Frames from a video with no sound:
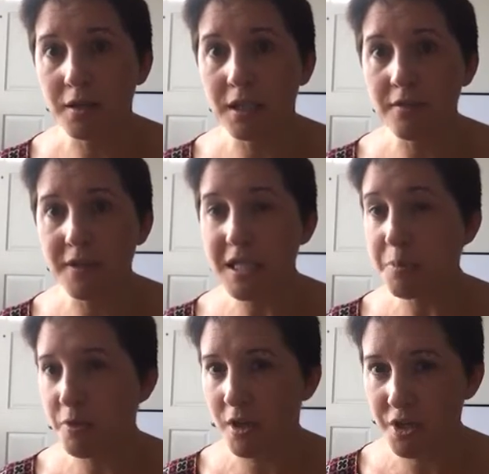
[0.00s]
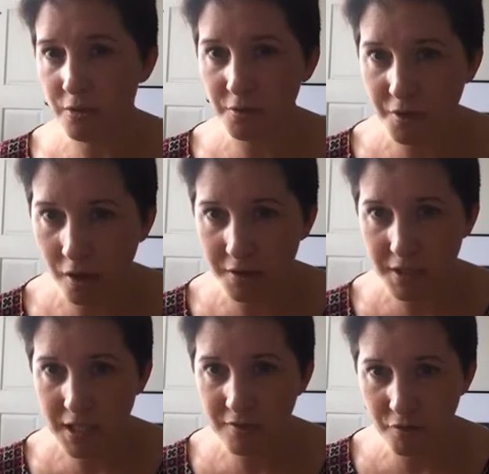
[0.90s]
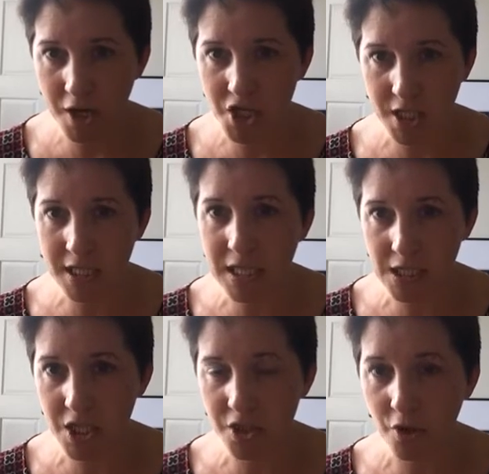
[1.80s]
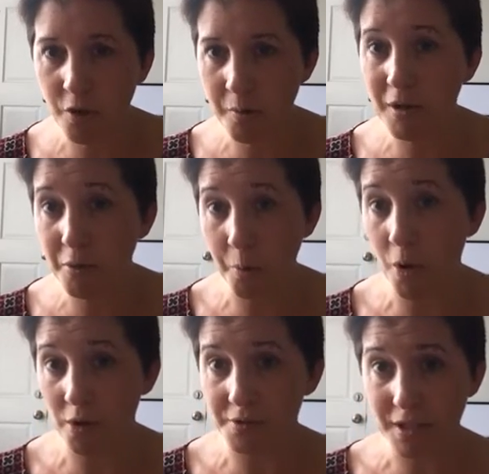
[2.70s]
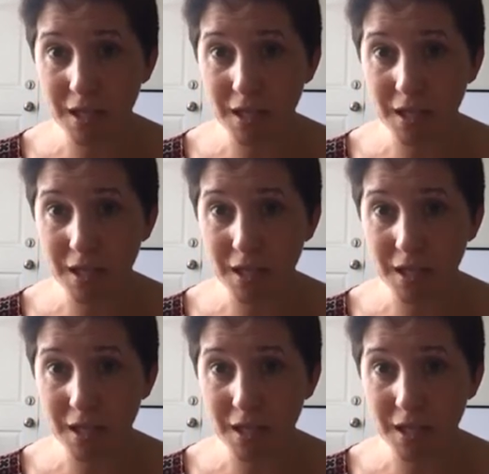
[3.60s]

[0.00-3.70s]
give inspirational talks in French and in English around the world.